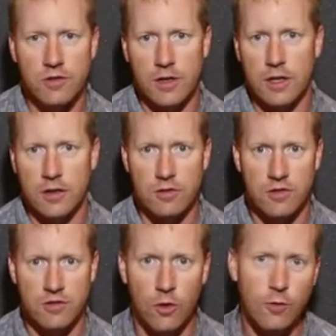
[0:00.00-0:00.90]
and it's
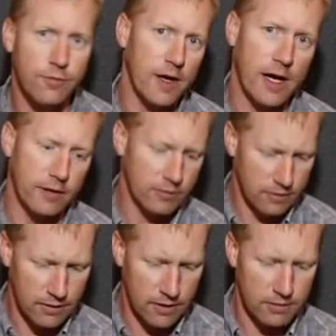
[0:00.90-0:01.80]
so
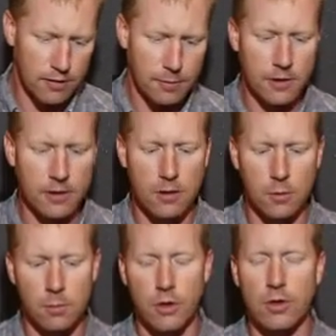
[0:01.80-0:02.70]
fast that typically you'll
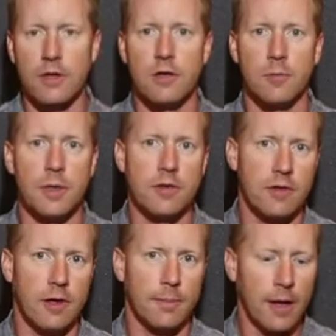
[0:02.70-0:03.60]
burn these bits
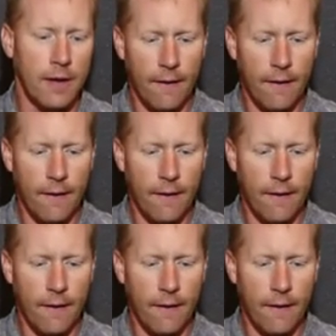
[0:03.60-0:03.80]
up.